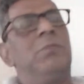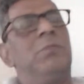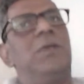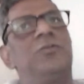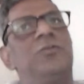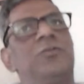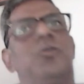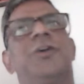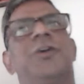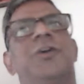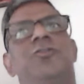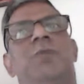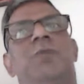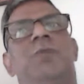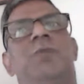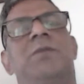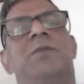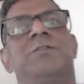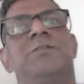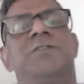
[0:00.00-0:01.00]
It's okay to make
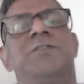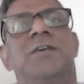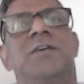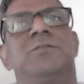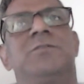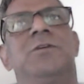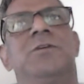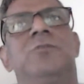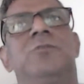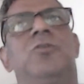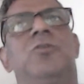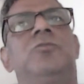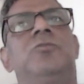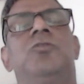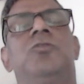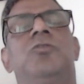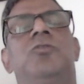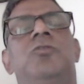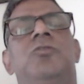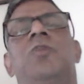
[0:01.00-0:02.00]
mistakes.
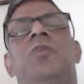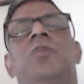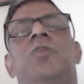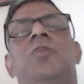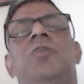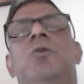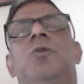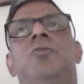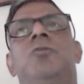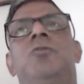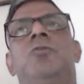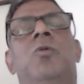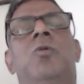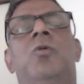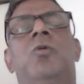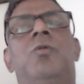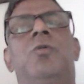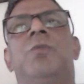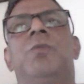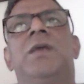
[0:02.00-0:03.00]
Don't worry about,
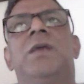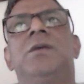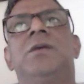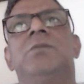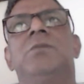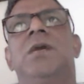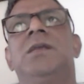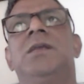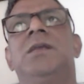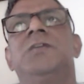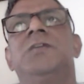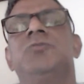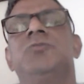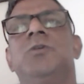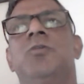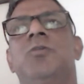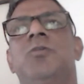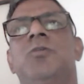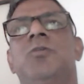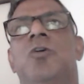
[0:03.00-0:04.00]
oh, my English
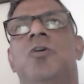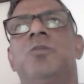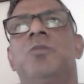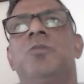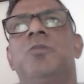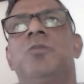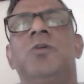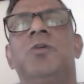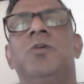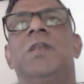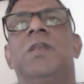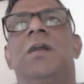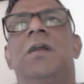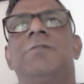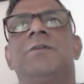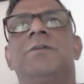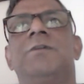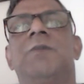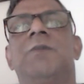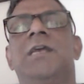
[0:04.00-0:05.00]
will go wrong. People will
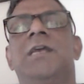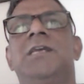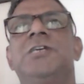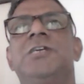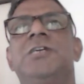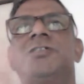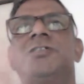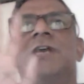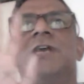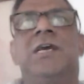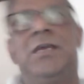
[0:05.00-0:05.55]
laugh at my English.